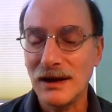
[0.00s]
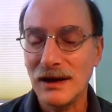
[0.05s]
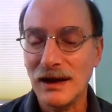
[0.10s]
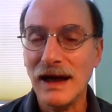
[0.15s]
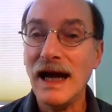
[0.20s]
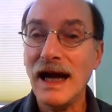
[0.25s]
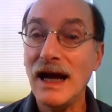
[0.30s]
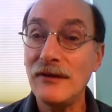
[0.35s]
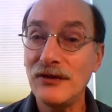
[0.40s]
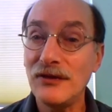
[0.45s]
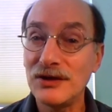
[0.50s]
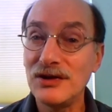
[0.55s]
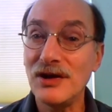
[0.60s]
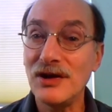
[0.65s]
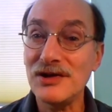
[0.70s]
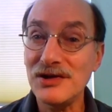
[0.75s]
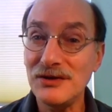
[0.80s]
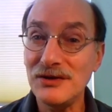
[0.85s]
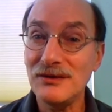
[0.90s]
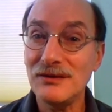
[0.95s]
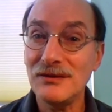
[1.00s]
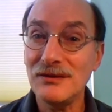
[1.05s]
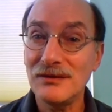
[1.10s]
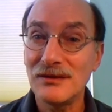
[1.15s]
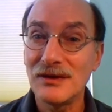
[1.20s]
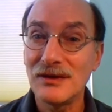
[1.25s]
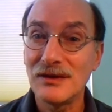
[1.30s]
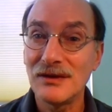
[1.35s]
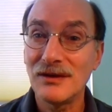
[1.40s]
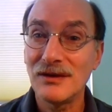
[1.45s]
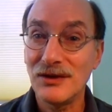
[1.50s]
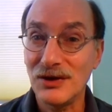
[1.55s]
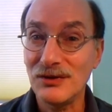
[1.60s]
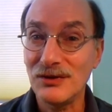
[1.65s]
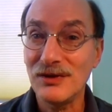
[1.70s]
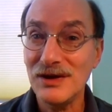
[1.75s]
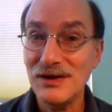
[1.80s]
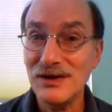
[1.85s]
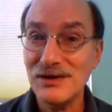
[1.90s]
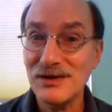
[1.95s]
a half a dozen
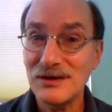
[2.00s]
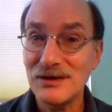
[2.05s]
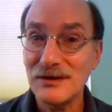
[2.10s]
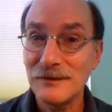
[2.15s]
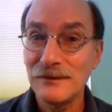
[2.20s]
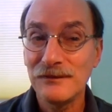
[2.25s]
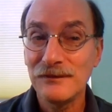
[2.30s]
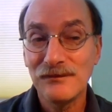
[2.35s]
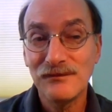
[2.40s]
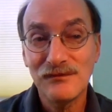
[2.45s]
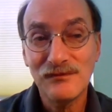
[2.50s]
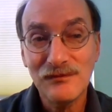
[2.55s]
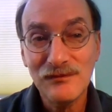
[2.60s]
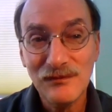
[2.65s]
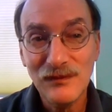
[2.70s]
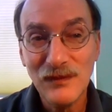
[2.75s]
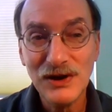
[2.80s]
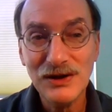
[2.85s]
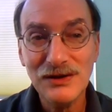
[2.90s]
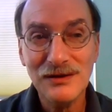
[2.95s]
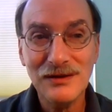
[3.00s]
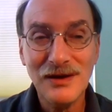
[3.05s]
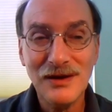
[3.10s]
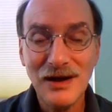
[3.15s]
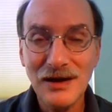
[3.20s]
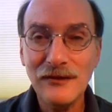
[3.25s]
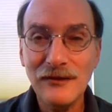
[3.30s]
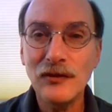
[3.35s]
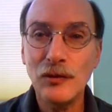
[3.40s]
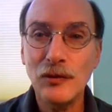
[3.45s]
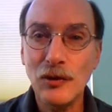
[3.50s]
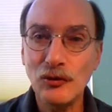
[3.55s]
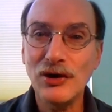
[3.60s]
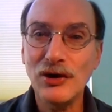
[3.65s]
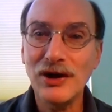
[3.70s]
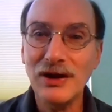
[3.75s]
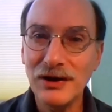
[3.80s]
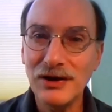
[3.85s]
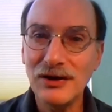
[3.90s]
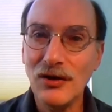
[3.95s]
theories, but none of them are
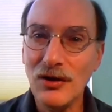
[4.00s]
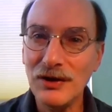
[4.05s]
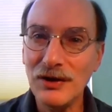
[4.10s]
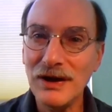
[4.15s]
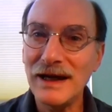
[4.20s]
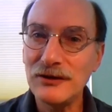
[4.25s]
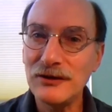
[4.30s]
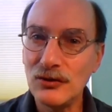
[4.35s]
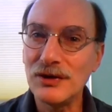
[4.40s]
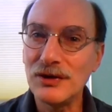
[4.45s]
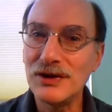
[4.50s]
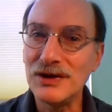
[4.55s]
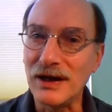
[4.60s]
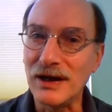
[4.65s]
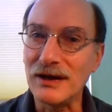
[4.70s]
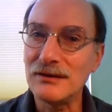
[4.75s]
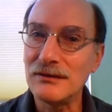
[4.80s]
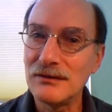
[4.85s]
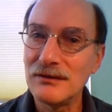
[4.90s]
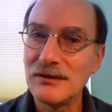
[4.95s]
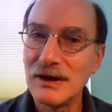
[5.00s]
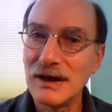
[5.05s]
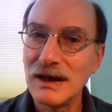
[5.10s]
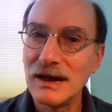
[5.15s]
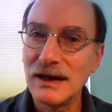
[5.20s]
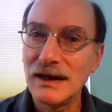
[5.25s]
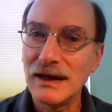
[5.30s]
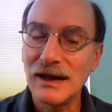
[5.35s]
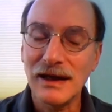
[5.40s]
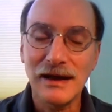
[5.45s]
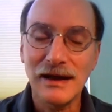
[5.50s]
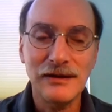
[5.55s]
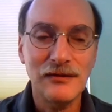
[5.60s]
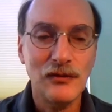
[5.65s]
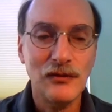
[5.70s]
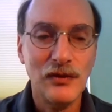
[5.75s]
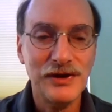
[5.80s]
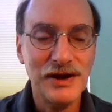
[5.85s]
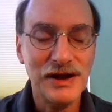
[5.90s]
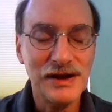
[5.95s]
really all that good yet.
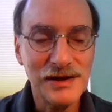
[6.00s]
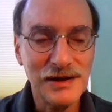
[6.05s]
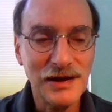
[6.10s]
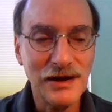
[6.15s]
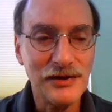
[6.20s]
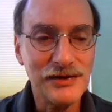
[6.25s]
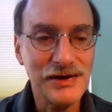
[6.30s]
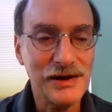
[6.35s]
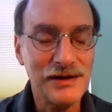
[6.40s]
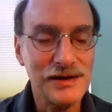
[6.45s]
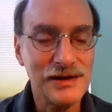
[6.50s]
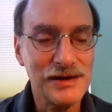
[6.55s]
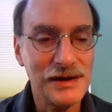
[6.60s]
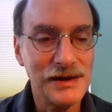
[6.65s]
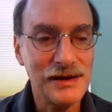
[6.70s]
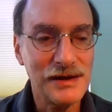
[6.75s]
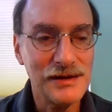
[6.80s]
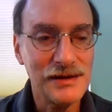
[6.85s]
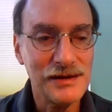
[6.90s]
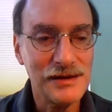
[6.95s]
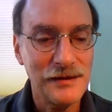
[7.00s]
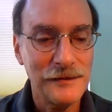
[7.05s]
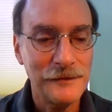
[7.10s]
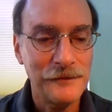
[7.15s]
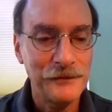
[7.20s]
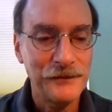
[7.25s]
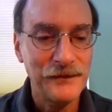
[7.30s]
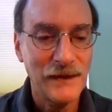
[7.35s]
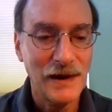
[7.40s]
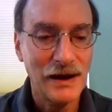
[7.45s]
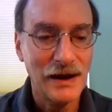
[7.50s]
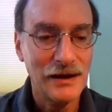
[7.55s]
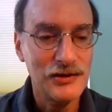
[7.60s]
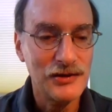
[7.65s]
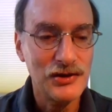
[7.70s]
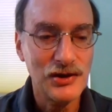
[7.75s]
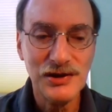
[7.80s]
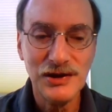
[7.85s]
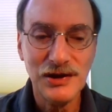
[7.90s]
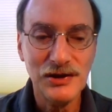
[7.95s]
And what this tells us is,
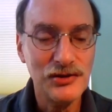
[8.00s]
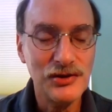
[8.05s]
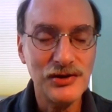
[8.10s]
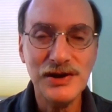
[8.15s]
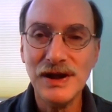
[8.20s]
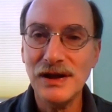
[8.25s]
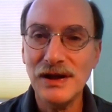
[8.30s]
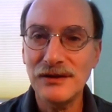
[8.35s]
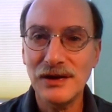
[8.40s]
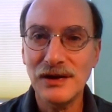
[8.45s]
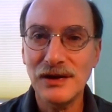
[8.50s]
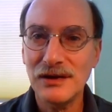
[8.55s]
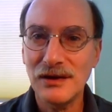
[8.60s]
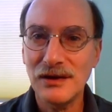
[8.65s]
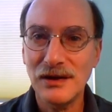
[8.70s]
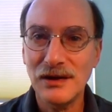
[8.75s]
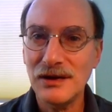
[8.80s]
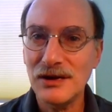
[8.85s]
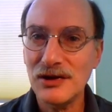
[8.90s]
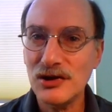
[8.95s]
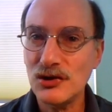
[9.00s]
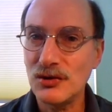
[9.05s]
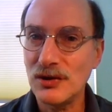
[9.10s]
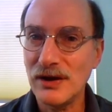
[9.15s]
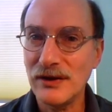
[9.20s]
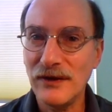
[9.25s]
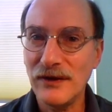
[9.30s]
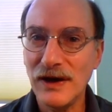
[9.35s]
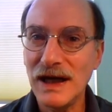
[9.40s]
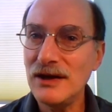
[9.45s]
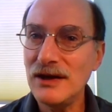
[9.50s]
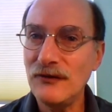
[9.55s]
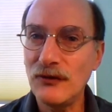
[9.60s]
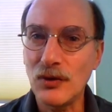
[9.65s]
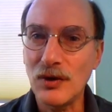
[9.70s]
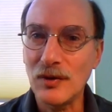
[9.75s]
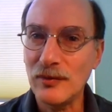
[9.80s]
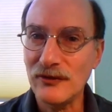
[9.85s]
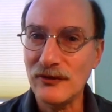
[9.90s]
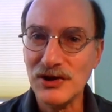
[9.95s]
just as you see in the history of any
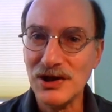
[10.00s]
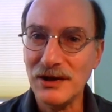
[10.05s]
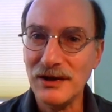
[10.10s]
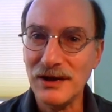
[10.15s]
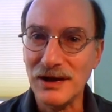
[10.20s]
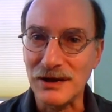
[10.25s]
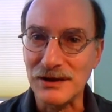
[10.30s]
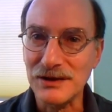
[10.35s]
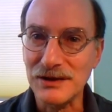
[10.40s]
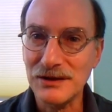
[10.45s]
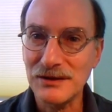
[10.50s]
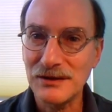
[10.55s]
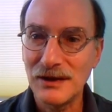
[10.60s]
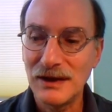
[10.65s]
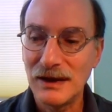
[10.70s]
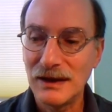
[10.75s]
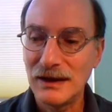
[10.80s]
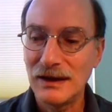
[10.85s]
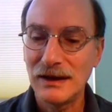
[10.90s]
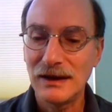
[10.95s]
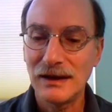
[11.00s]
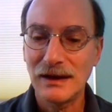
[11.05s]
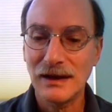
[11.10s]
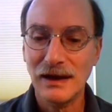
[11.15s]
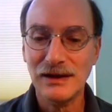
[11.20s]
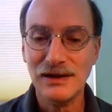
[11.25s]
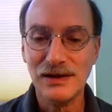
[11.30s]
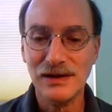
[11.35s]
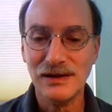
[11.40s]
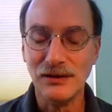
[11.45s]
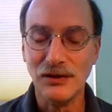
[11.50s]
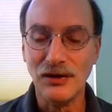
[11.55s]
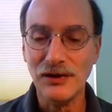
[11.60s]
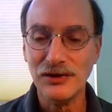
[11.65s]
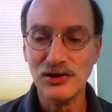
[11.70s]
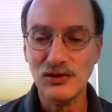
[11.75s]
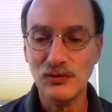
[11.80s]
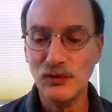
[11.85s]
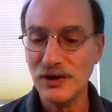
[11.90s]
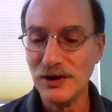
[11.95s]
form of science, it
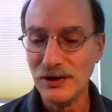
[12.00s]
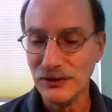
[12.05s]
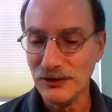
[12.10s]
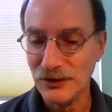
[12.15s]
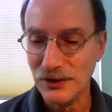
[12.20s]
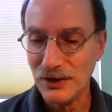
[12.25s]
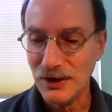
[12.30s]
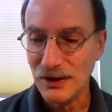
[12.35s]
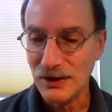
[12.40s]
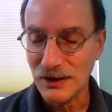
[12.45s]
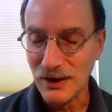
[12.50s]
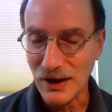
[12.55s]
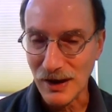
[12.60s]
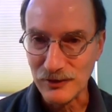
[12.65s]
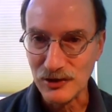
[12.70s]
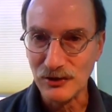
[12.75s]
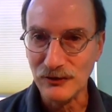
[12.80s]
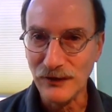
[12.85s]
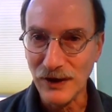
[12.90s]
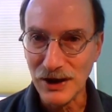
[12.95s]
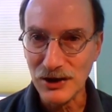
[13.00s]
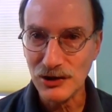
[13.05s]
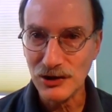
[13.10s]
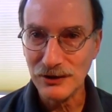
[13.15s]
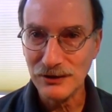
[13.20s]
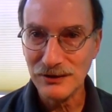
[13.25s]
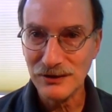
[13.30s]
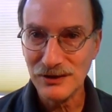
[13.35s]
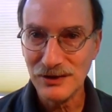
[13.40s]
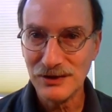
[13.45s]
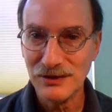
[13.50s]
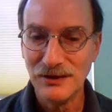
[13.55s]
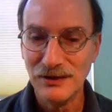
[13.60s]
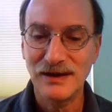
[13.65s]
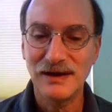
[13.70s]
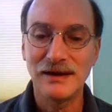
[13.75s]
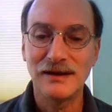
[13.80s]
starts with observations.